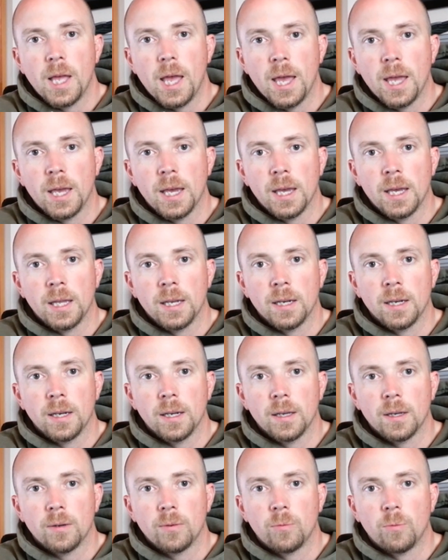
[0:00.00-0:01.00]

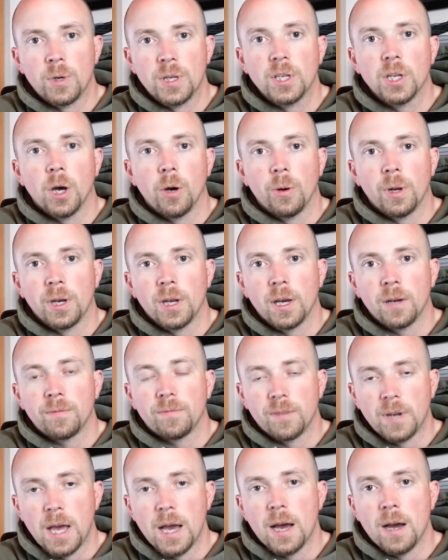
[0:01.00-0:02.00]
And we know
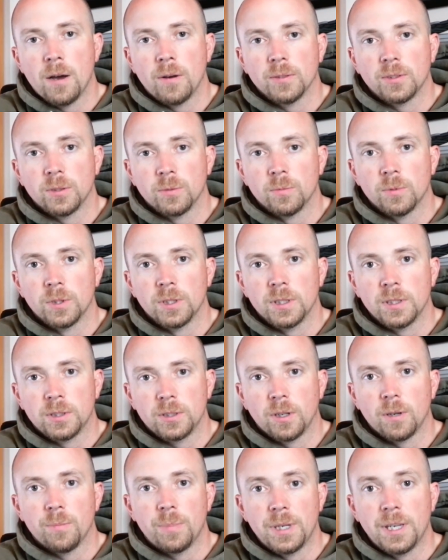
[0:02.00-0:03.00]
enough now to really
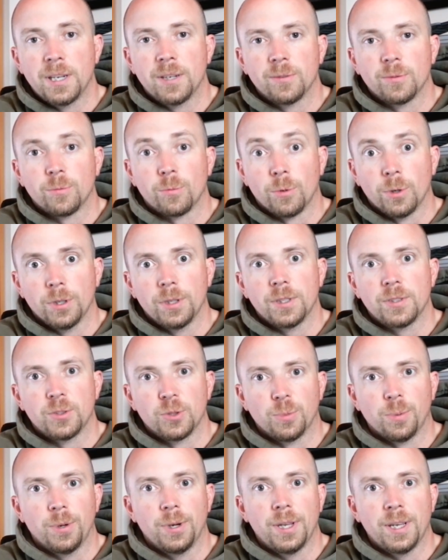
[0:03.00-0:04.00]
start being really
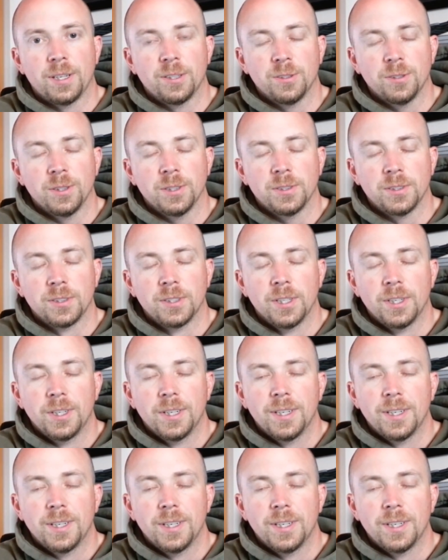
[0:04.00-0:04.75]
super dangerous.